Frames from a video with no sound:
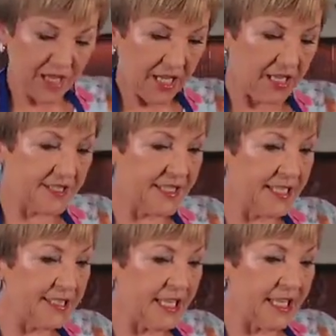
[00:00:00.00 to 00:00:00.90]
It
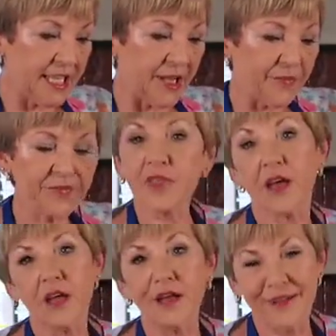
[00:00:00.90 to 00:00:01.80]
says here,
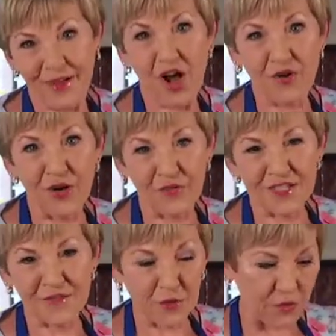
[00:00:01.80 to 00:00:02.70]
I wrote
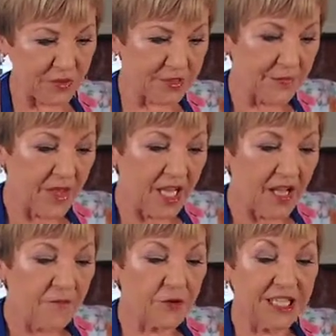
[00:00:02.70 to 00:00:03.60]
this, of course,
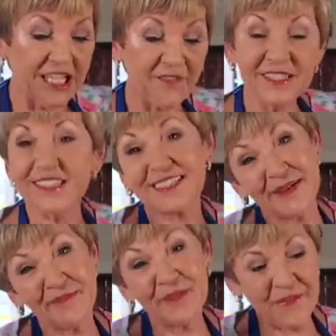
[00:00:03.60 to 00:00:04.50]
For an even
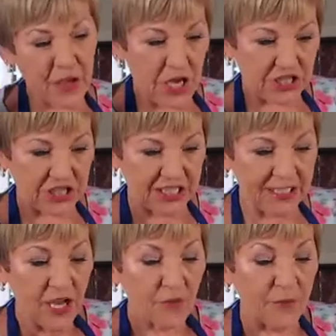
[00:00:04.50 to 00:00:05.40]
simpler version,
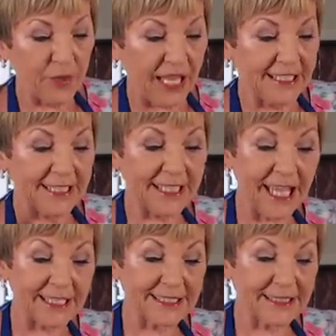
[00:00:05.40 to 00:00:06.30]
replace the
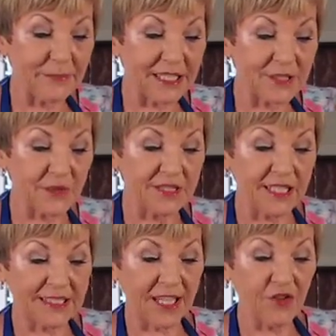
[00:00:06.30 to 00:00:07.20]
custard mix with
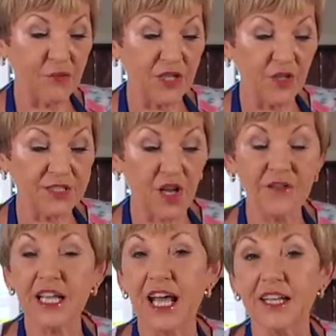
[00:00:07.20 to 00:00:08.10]
600 ml
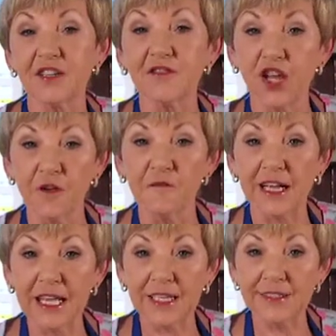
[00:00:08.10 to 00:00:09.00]
of carton of
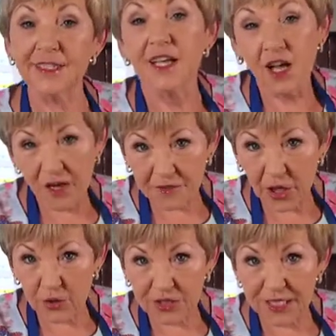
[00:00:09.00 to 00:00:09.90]
low-fat custard. I've
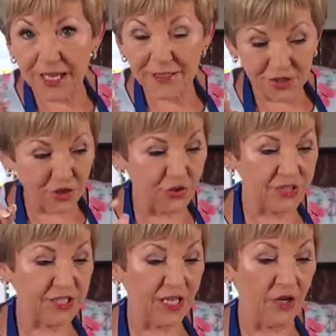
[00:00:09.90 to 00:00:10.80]
told you that, you're good
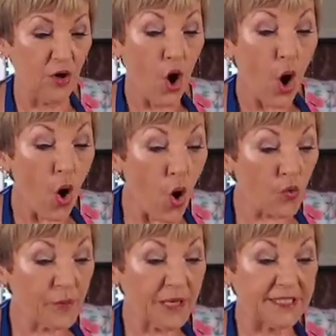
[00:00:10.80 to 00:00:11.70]
to go.
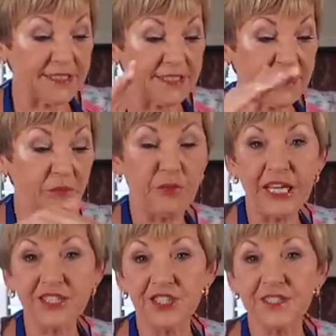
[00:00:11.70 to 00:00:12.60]
Or replace the tinned
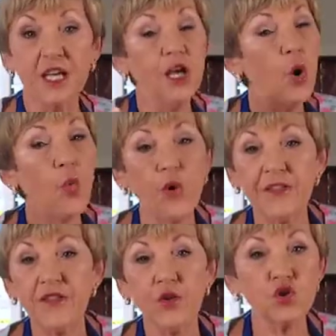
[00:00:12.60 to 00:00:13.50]
peaches
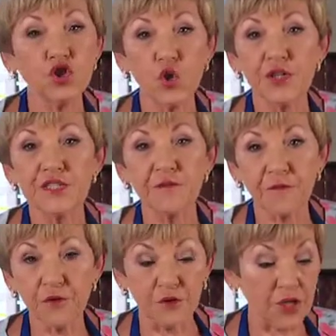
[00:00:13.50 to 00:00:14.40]
with choice of
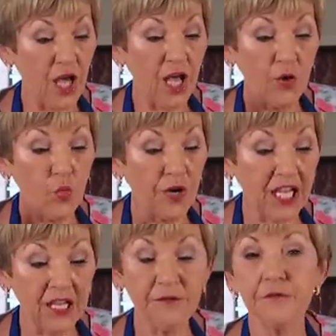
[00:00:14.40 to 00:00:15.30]
fruit,
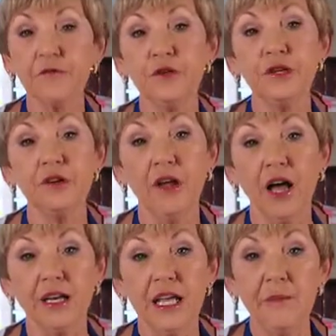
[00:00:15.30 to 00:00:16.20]
whatever fruit you
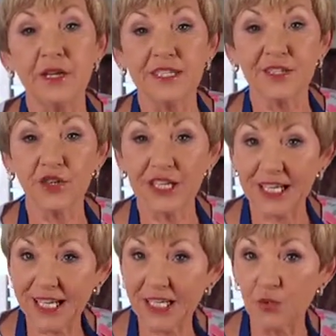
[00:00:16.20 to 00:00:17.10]
like, but it's got to
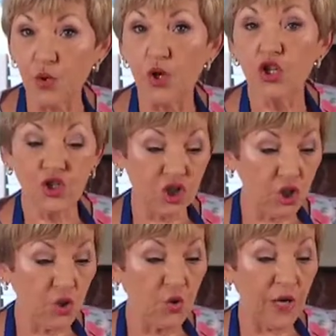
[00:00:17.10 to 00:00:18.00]
equal
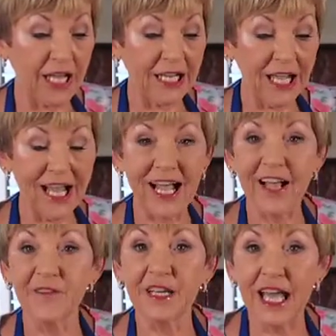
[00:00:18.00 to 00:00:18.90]

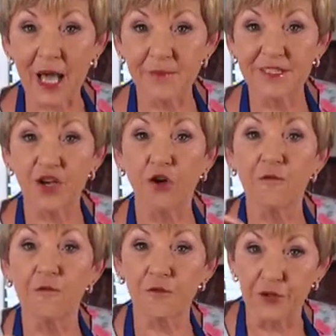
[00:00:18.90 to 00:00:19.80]
2.5 cups of
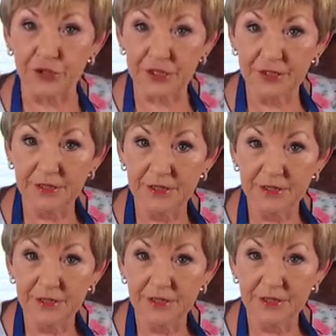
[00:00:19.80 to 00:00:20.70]
fruit,
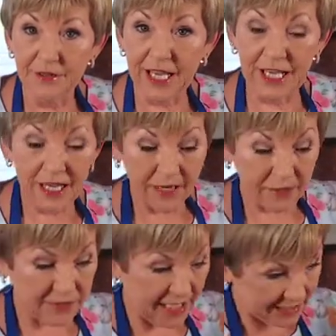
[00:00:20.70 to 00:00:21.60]
okay?
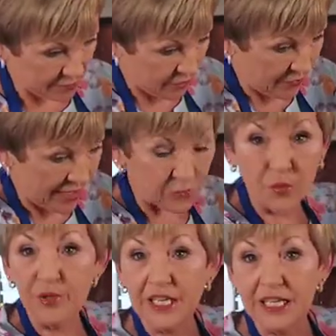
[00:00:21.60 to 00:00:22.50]
Because that's what that will
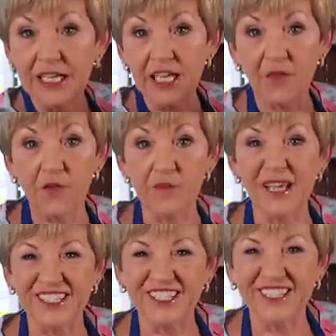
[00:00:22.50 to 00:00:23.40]
be if we
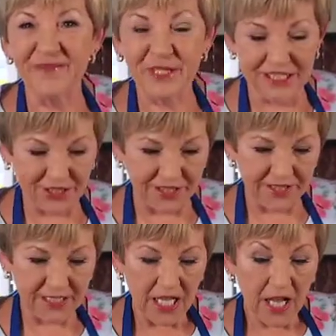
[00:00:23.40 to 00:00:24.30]
measured the
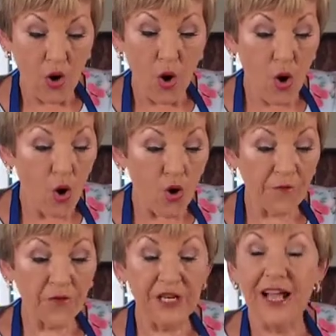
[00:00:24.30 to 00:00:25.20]
peaches. Or
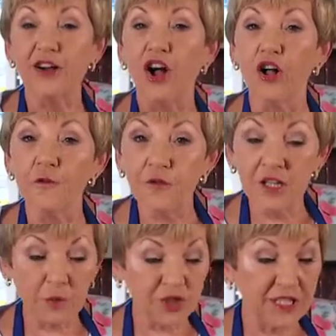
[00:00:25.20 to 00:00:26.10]
for an alcohol-free
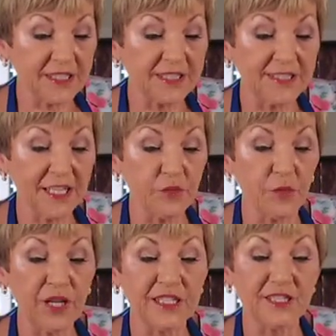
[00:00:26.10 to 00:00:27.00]
option, as I said,
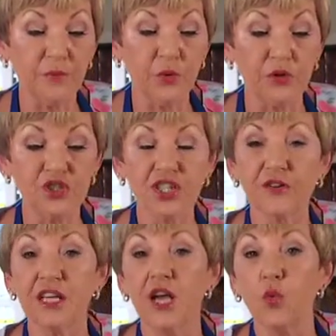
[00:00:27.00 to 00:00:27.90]
replace the port and
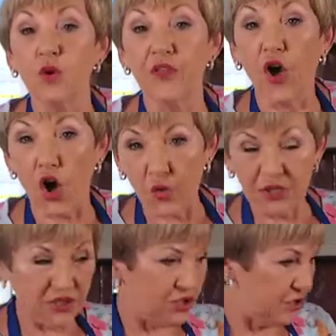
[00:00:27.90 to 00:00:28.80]
sherry with
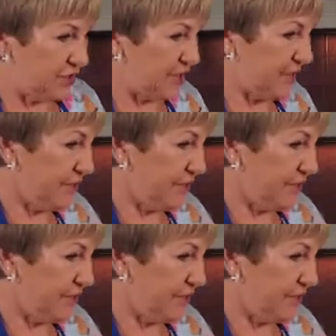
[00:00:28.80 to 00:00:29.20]
orange juice.